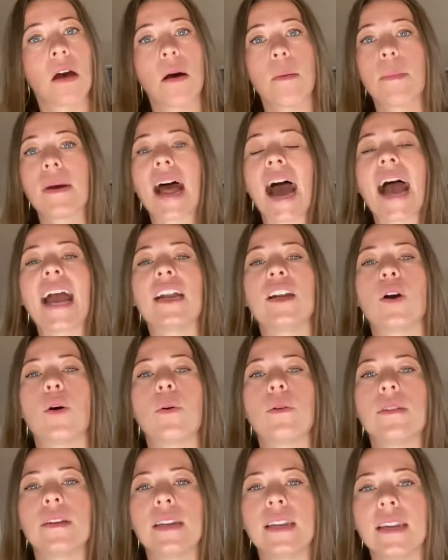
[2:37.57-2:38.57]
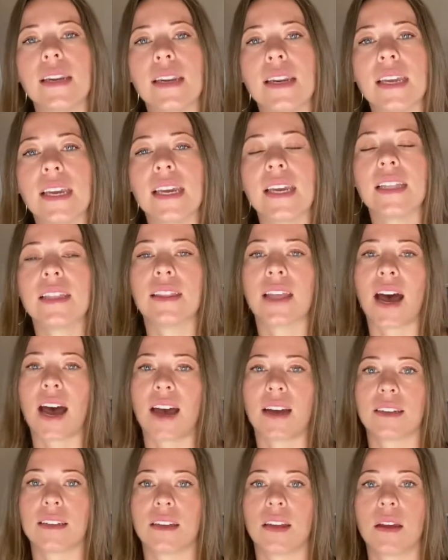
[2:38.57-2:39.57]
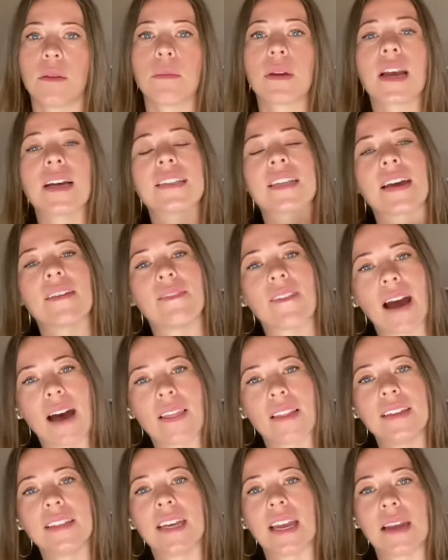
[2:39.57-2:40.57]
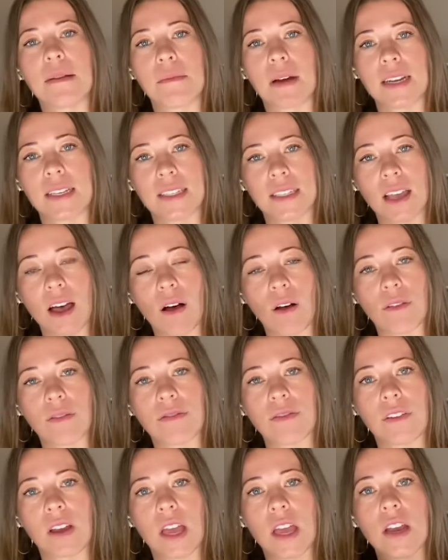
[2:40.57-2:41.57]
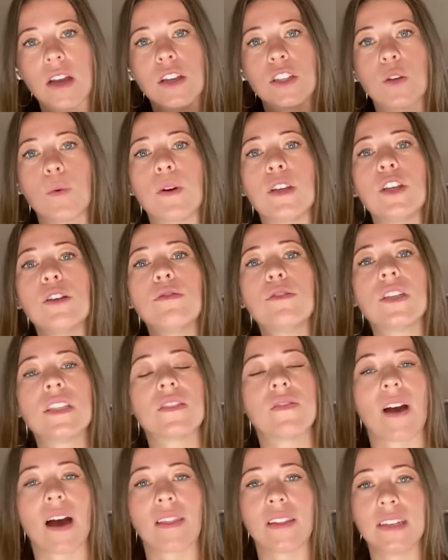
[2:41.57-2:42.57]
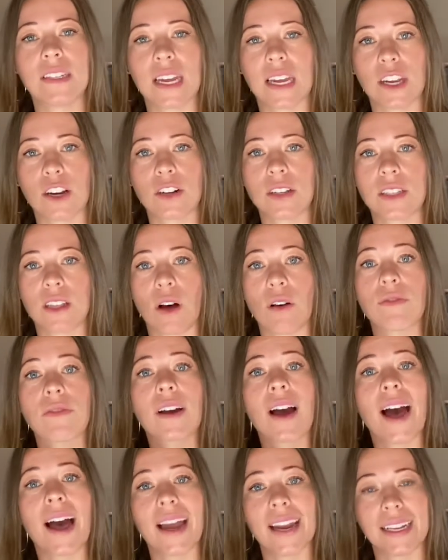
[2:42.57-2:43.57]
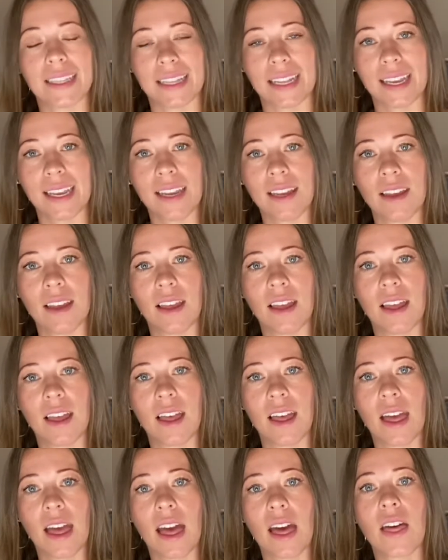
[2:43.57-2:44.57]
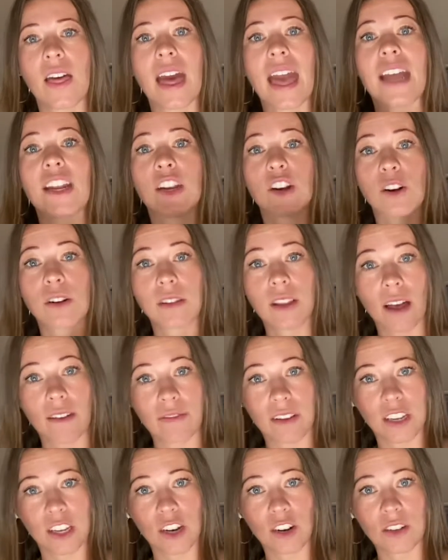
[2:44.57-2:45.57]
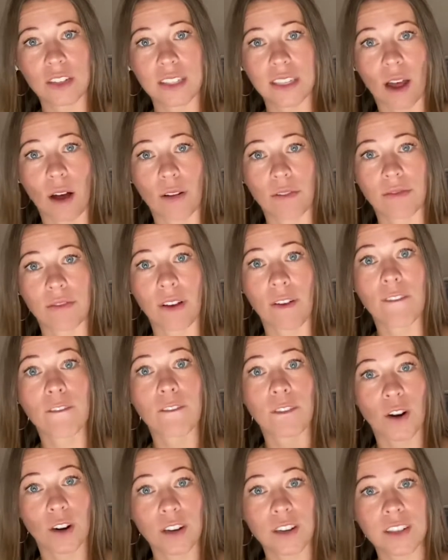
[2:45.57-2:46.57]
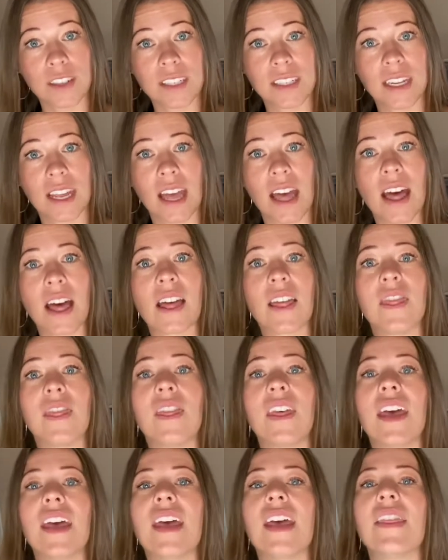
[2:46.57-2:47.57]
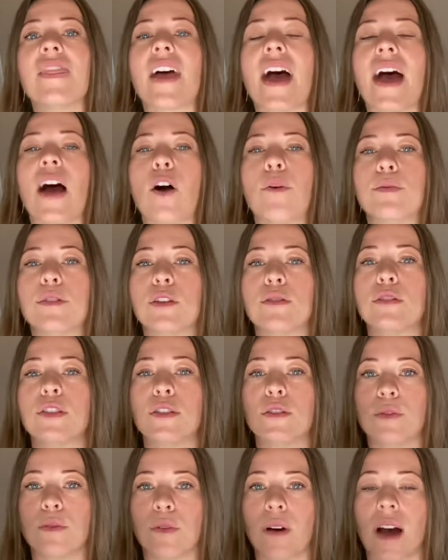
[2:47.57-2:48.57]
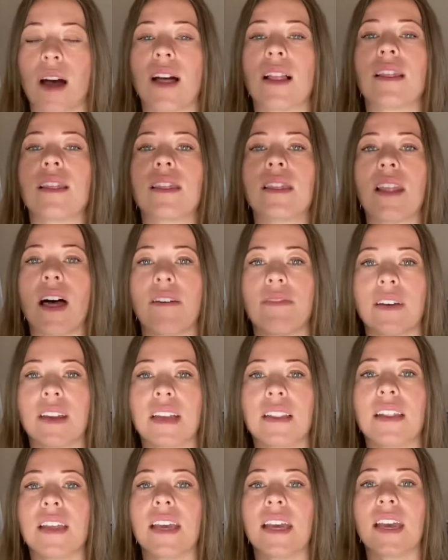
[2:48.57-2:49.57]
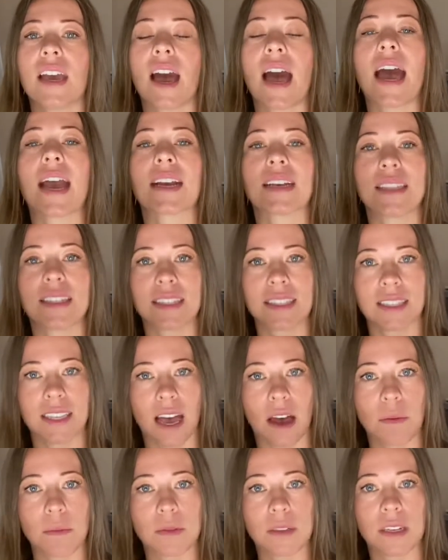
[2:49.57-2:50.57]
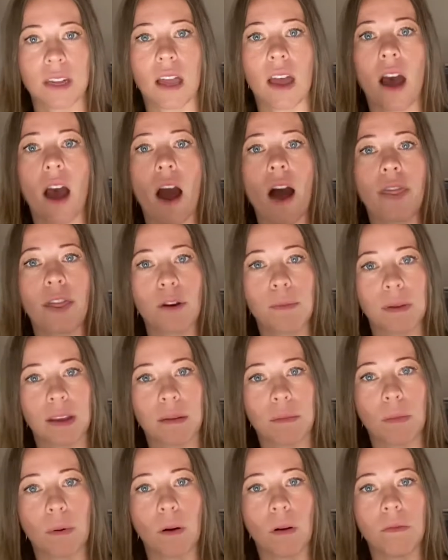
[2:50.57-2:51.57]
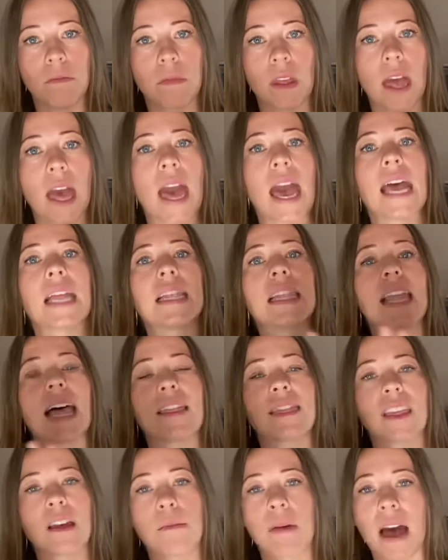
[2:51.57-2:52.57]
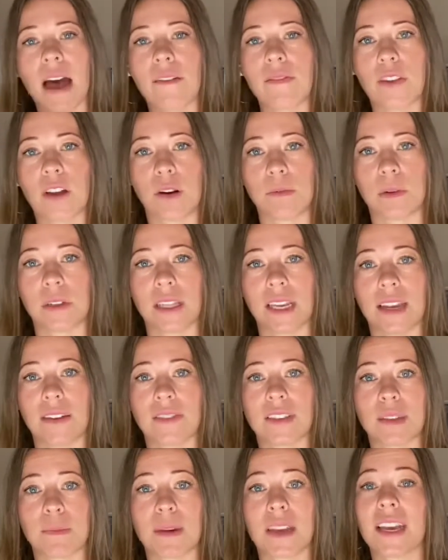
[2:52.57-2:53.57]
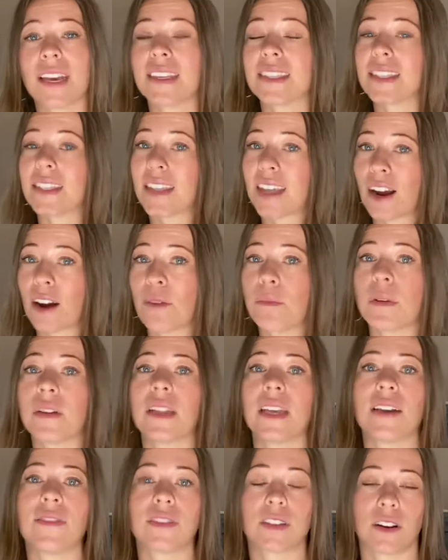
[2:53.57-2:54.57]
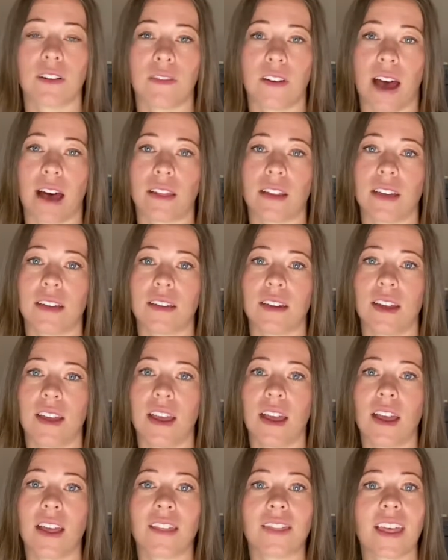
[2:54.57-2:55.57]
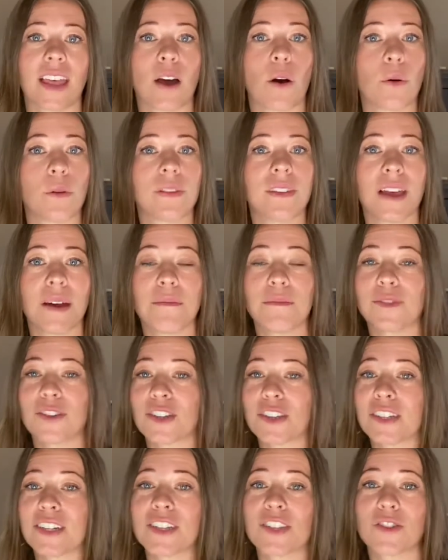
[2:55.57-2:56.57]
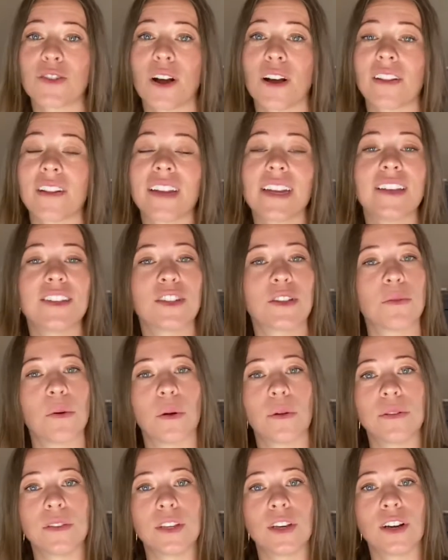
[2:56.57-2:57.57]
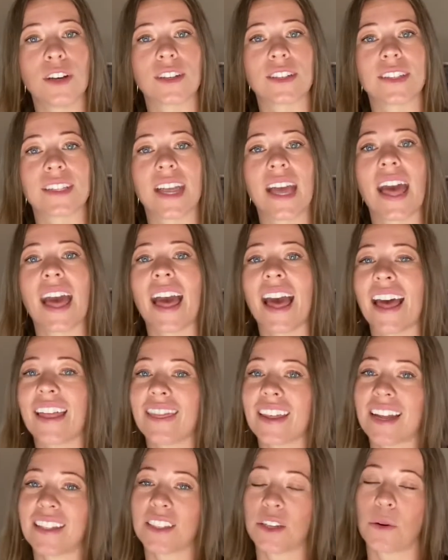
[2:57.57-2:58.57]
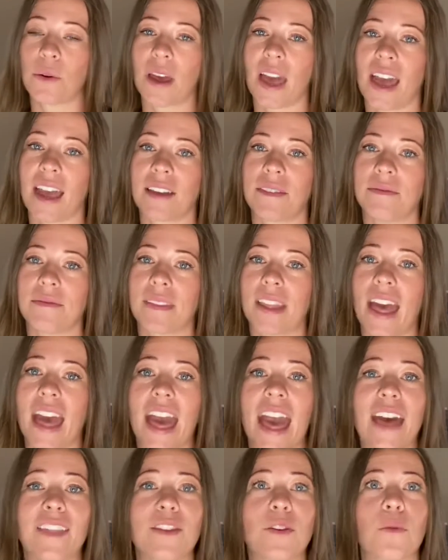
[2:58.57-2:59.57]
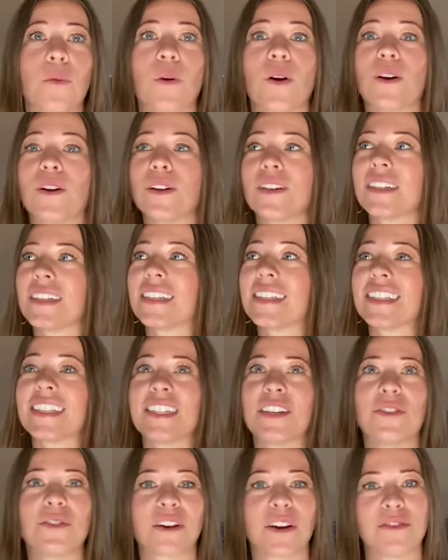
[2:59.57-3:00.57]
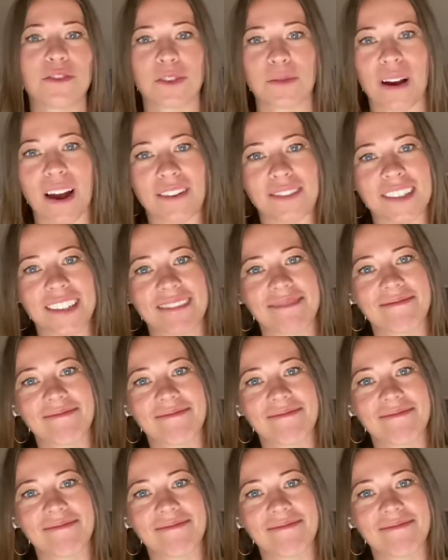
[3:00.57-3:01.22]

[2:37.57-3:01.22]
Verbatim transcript: But I don't need that because I validate myself. So when you just validate yourself kindly and you're loving yourself first, then that helps you to lovingly accept other people and let them have their beliefs because their beliefs are valid. They hold them just as strongly as you hold yours, and that's okay. And the world still goes round.